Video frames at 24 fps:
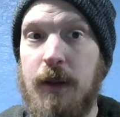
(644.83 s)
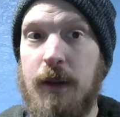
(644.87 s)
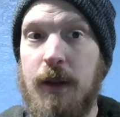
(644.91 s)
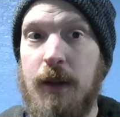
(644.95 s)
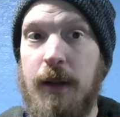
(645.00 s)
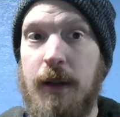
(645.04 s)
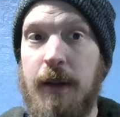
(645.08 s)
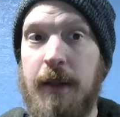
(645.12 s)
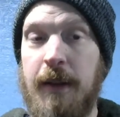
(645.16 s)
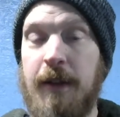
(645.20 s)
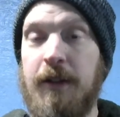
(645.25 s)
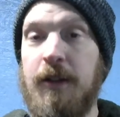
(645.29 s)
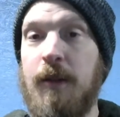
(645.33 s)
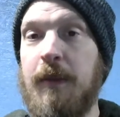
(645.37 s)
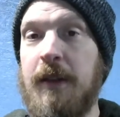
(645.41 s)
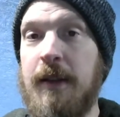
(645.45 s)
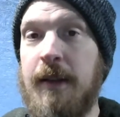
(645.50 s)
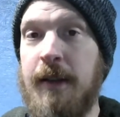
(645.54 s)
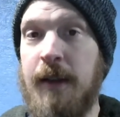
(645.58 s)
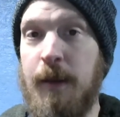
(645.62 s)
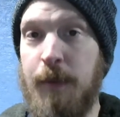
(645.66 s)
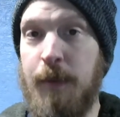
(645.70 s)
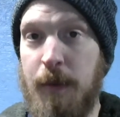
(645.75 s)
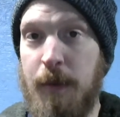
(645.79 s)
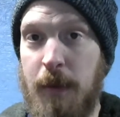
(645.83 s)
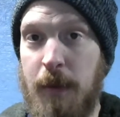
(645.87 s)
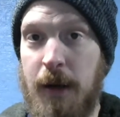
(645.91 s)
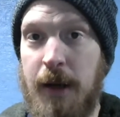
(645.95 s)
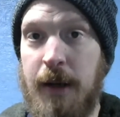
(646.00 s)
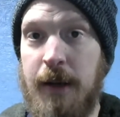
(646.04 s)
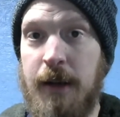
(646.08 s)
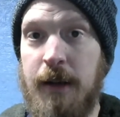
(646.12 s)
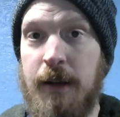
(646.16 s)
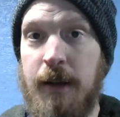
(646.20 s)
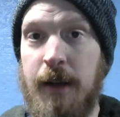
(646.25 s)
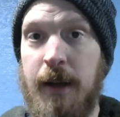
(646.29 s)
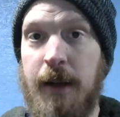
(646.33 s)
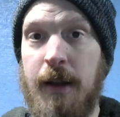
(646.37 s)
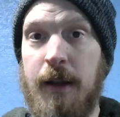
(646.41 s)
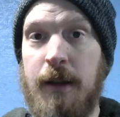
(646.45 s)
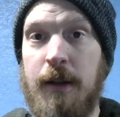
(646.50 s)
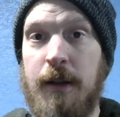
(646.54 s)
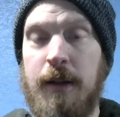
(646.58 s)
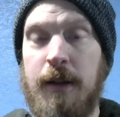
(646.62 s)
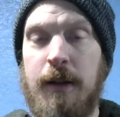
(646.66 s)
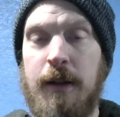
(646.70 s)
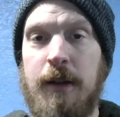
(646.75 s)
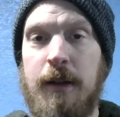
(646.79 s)
And that's something to keep in mind.
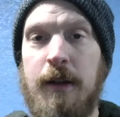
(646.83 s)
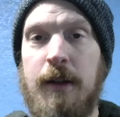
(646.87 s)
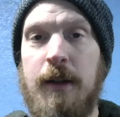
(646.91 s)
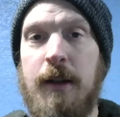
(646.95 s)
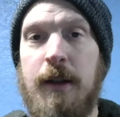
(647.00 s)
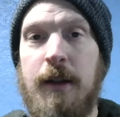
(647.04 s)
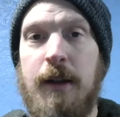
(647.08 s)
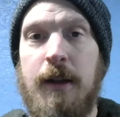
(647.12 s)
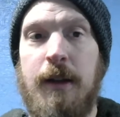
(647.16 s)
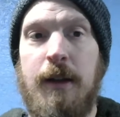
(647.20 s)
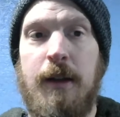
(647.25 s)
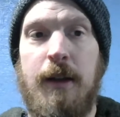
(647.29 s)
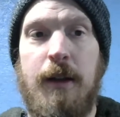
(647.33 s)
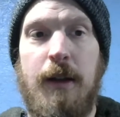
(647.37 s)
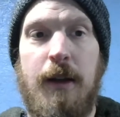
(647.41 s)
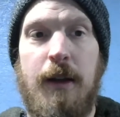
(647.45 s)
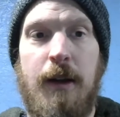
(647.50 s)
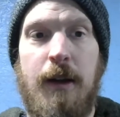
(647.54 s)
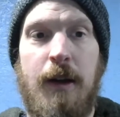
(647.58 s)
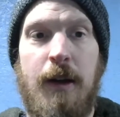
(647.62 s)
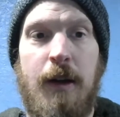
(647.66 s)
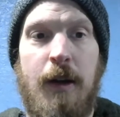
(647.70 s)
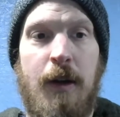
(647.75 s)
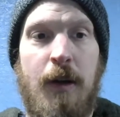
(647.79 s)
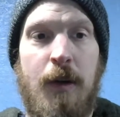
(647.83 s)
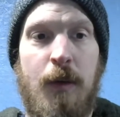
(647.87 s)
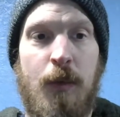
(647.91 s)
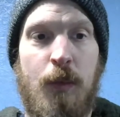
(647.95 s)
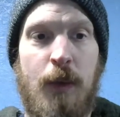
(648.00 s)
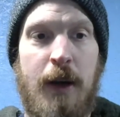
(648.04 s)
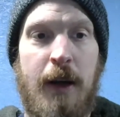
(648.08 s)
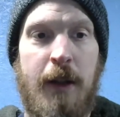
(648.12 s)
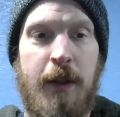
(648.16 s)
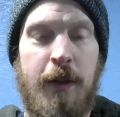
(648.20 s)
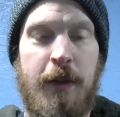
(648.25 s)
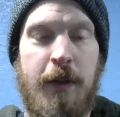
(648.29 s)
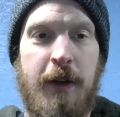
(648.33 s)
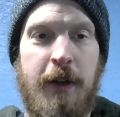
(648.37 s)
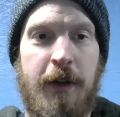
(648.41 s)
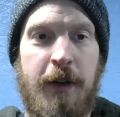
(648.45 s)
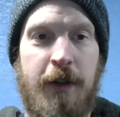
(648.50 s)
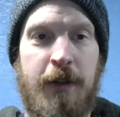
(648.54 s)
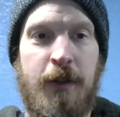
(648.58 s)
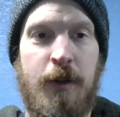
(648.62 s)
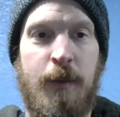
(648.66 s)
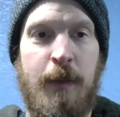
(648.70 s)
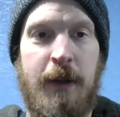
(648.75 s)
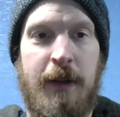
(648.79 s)
And rather than
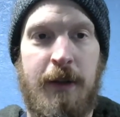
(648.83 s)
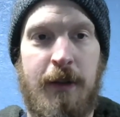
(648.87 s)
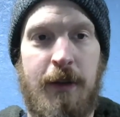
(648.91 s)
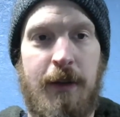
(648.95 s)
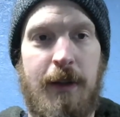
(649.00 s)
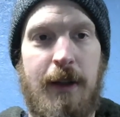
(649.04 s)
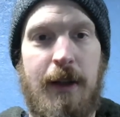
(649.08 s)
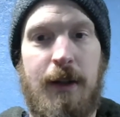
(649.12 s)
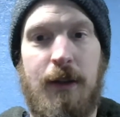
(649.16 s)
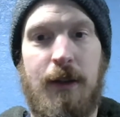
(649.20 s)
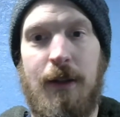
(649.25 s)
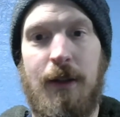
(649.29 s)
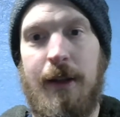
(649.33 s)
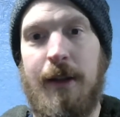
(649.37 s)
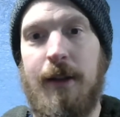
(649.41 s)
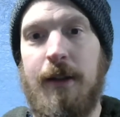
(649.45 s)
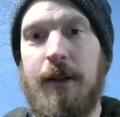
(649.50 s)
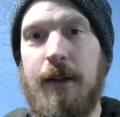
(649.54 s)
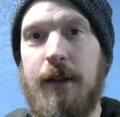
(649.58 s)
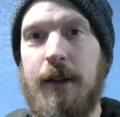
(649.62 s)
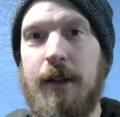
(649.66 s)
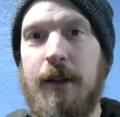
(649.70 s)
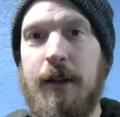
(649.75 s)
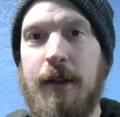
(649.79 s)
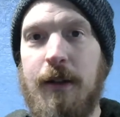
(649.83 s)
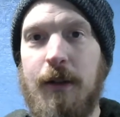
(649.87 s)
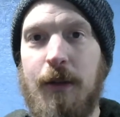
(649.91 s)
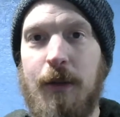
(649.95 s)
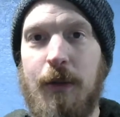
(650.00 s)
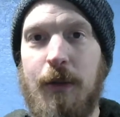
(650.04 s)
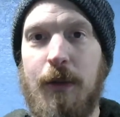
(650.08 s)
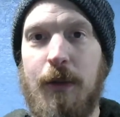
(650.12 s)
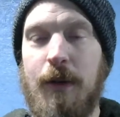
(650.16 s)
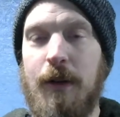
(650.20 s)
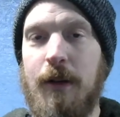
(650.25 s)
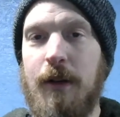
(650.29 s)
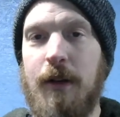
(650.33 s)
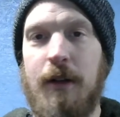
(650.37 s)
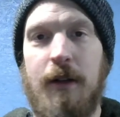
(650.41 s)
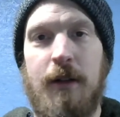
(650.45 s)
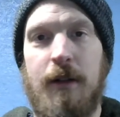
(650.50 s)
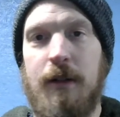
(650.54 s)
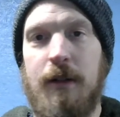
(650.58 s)
assuming they're like lazy or